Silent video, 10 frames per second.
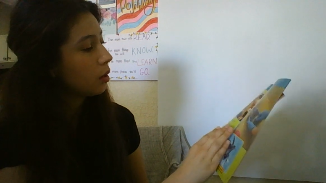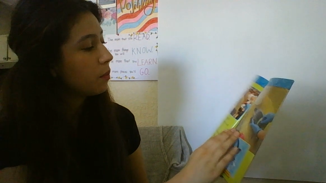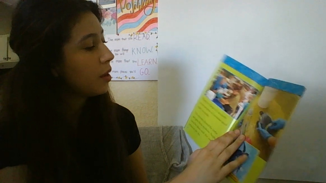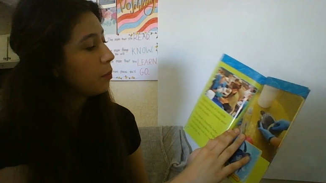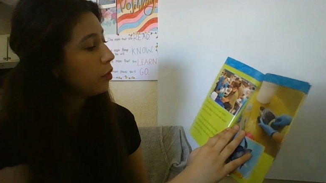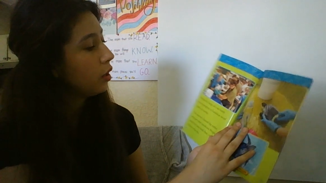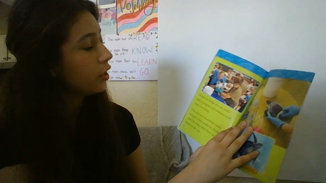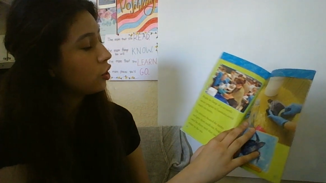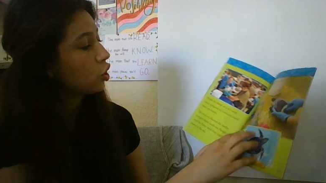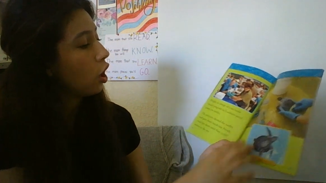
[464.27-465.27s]
People
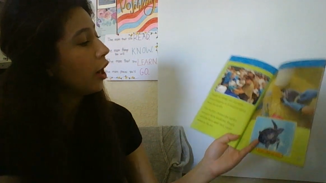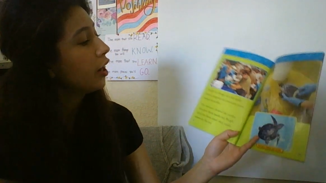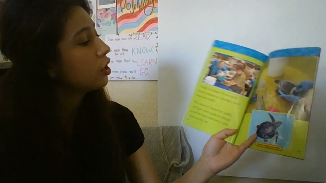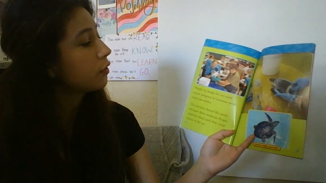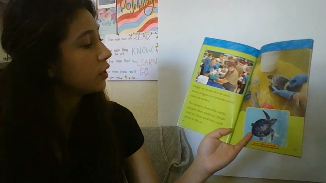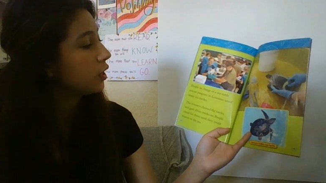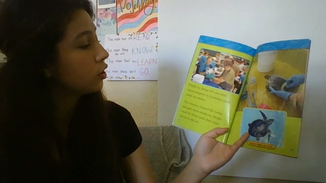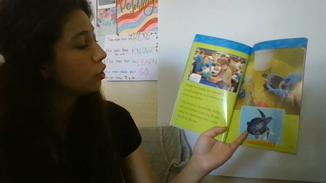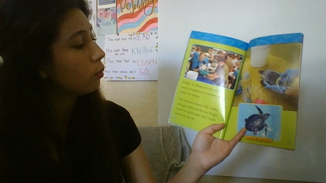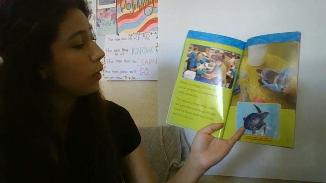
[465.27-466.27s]
in charge of sea
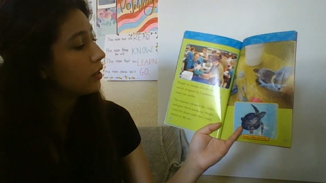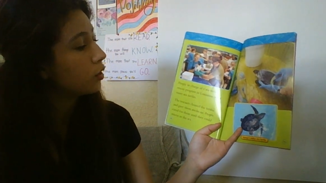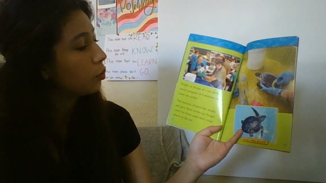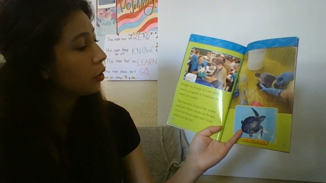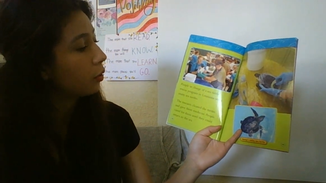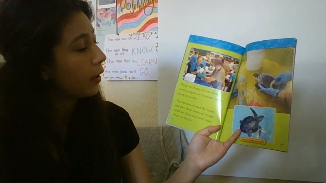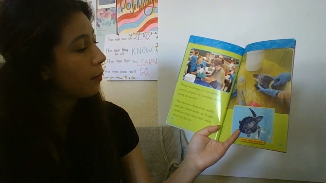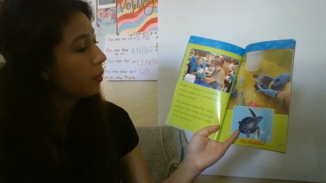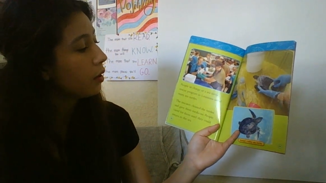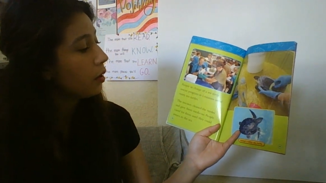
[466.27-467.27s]
turtle rescue
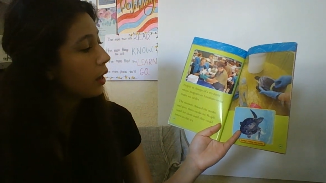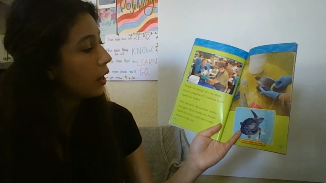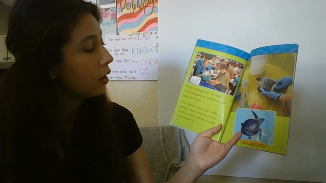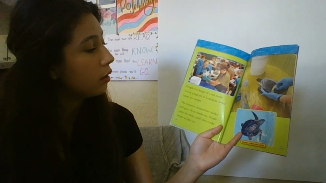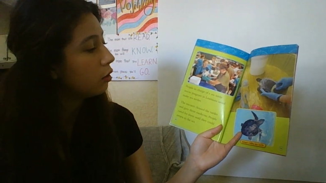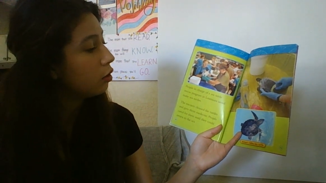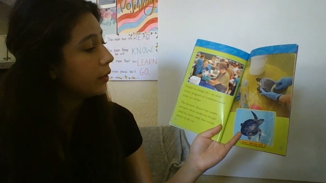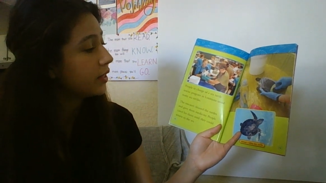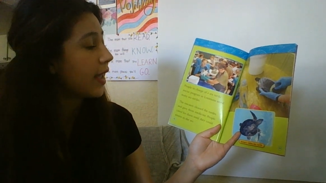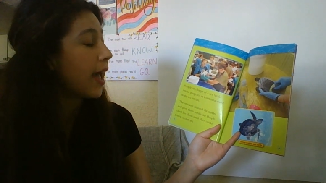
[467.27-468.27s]
program in
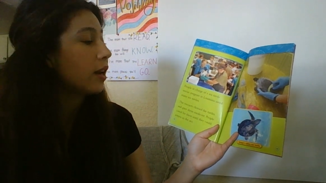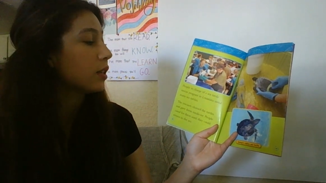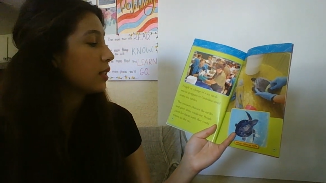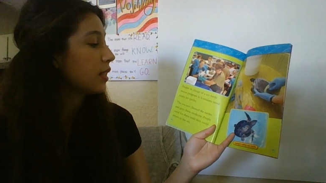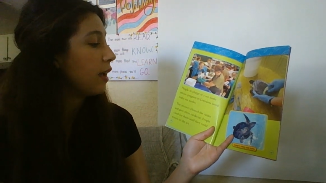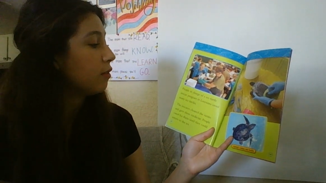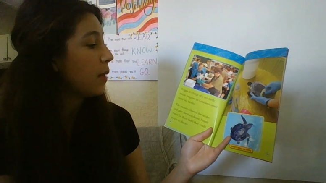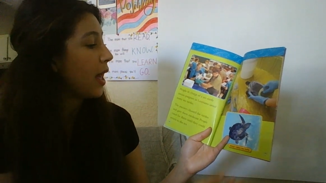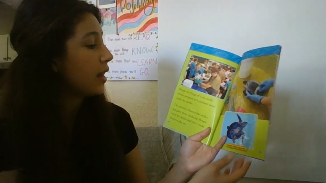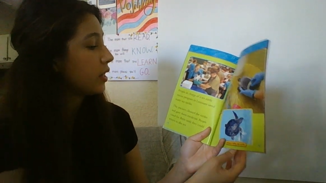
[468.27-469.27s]
Louisiana saved
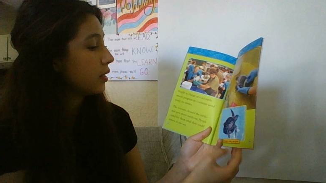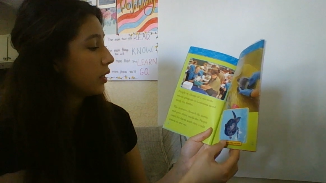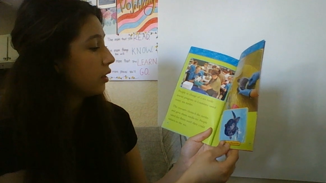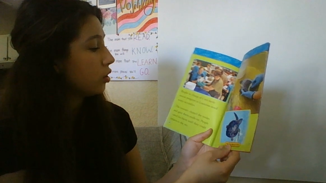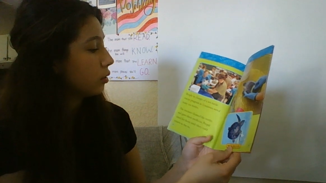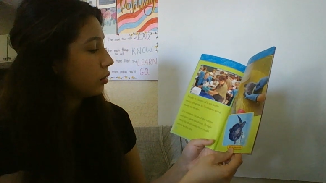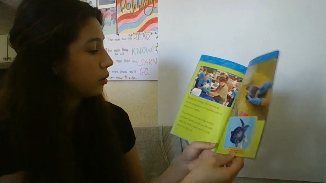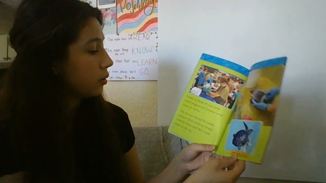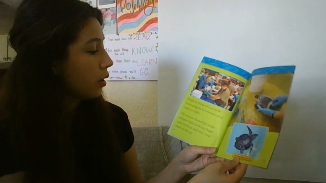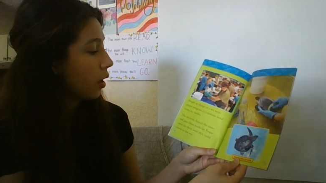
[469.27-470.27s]
many sea
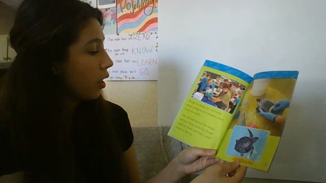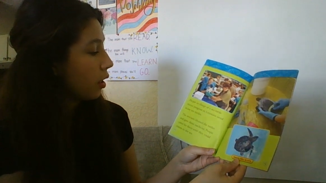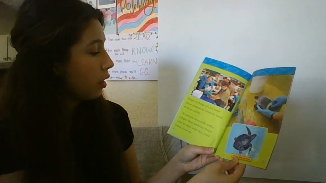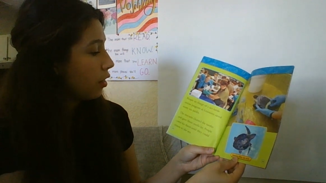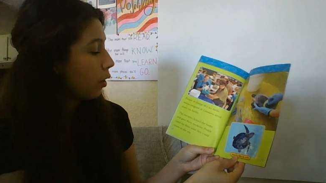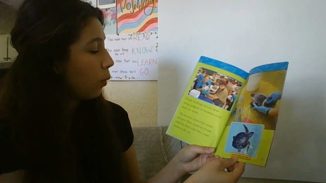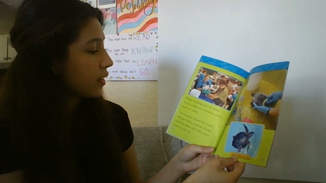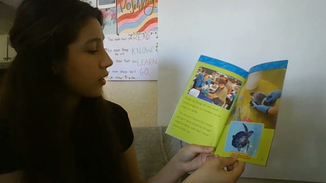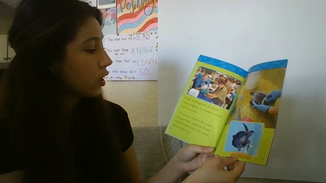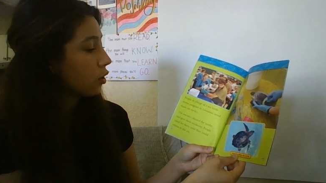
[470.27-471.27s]
turtles. The
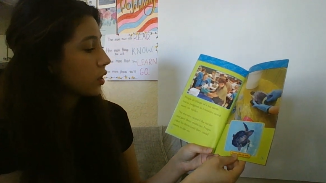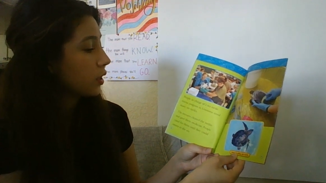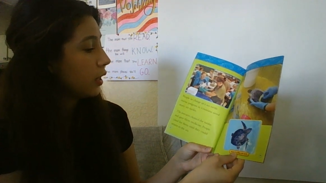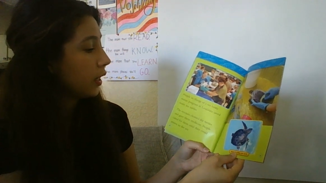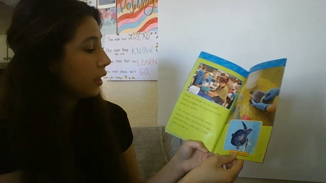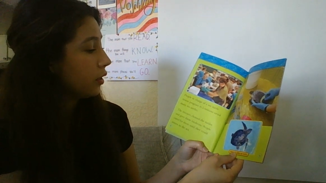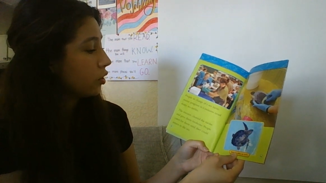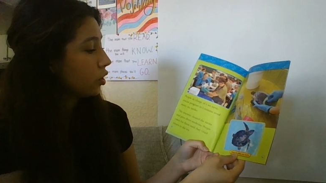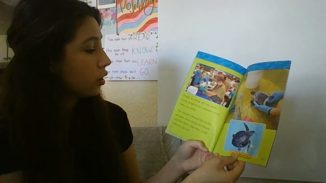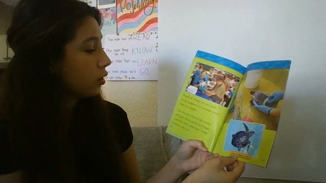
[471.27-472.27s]
rescuers cleaned the
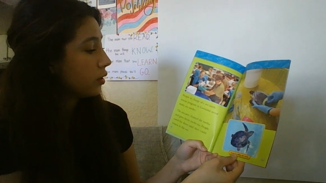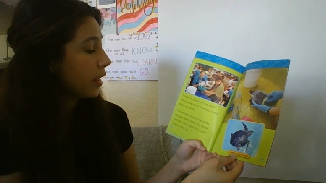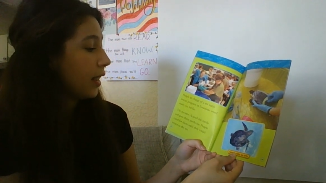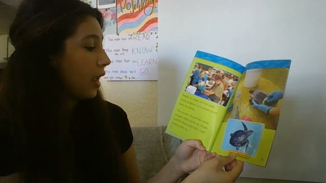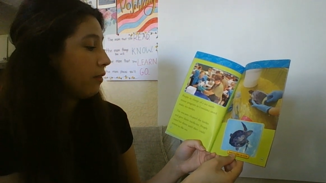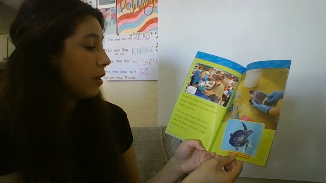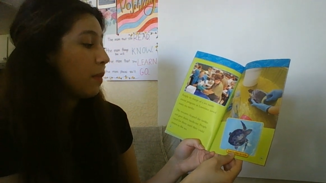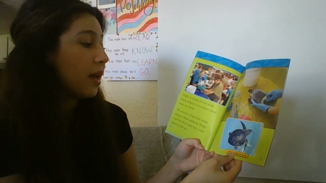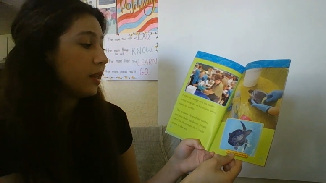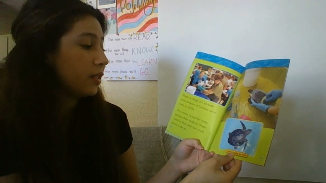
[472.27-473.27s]
turtles and gave
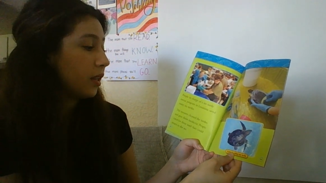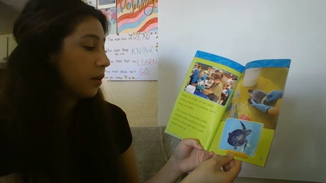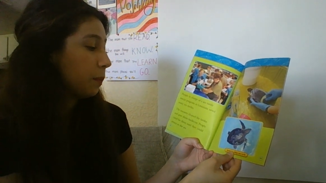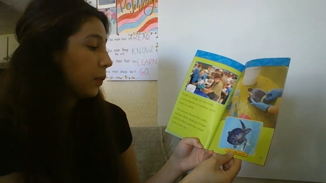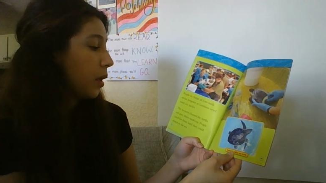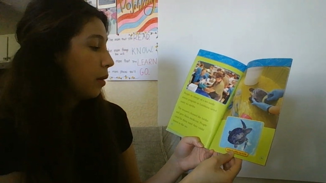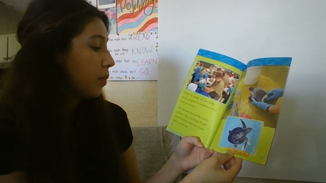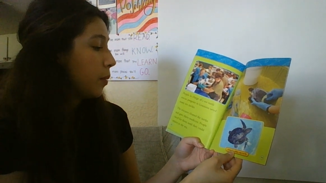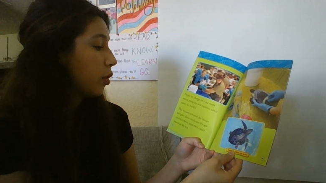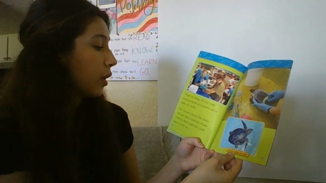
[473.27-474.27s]
them medicine.
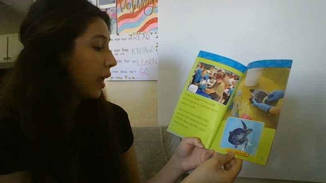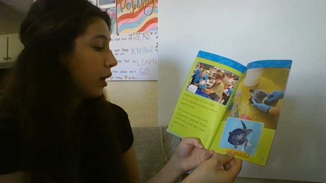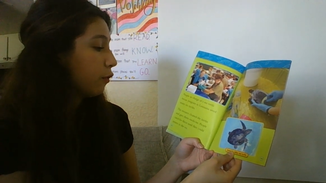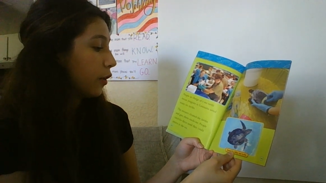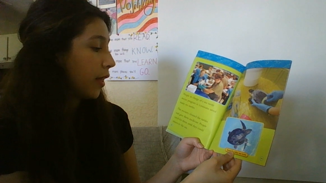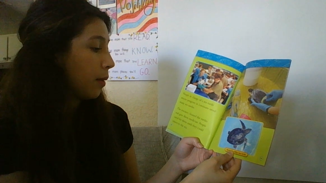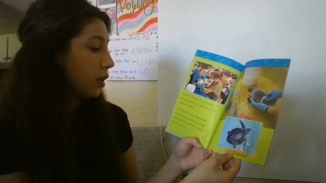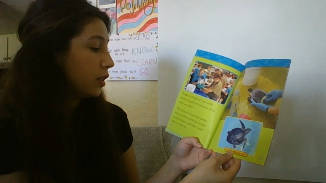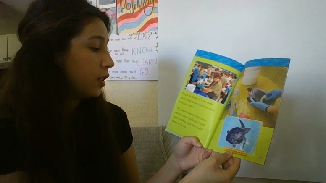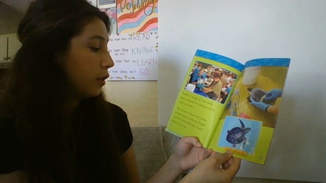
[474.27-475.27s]
People cared for them
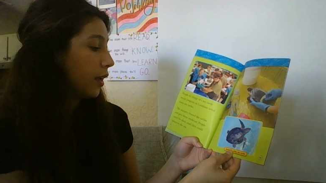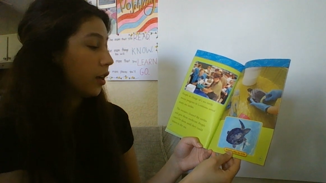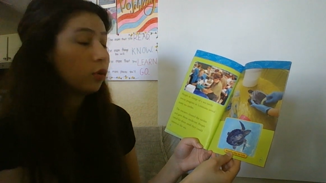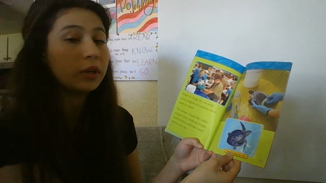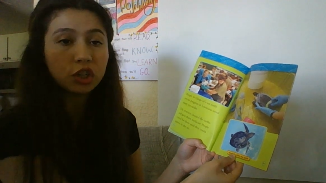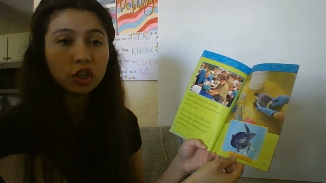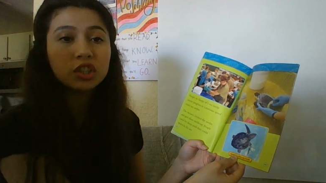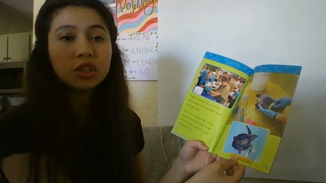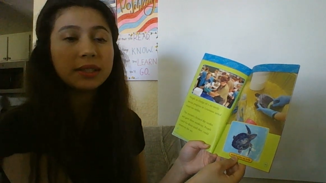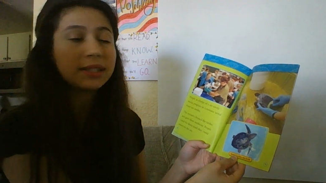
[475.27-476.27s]
until they could
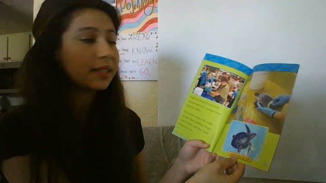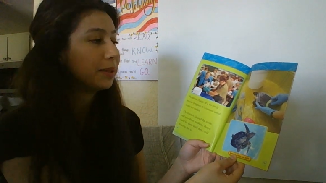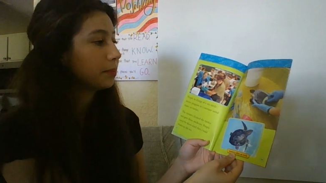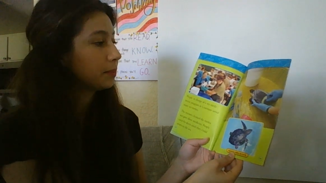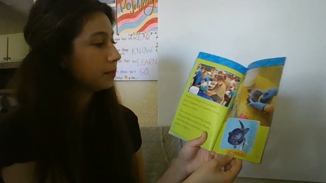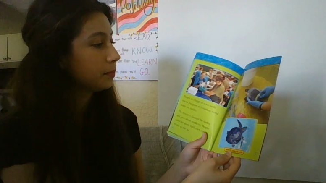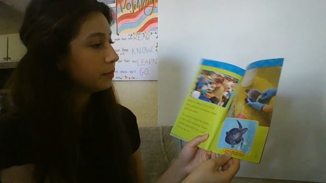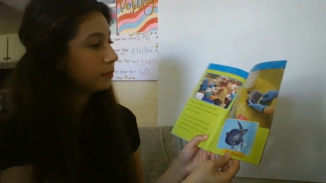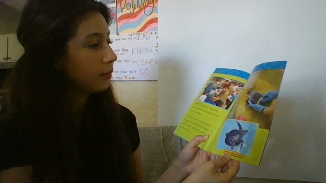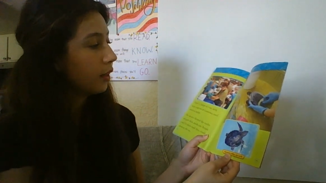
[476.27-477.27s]
return to the sea.
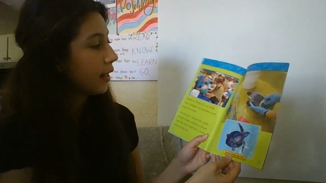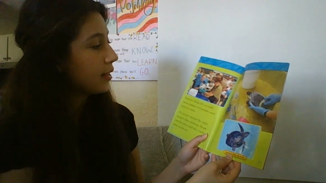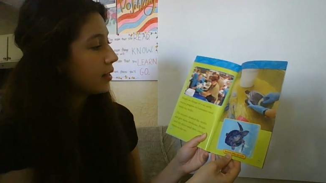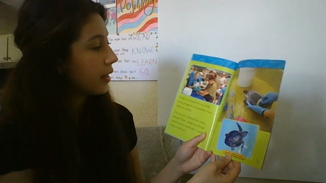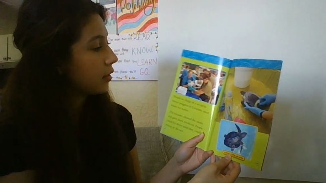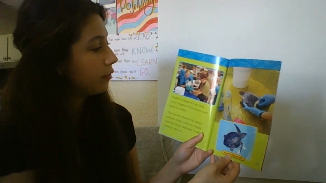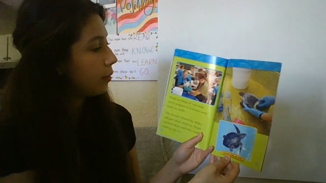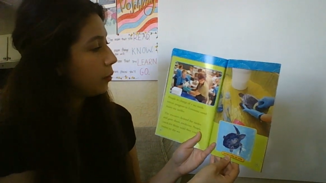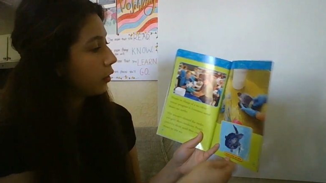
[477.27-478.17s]
That's nice of them.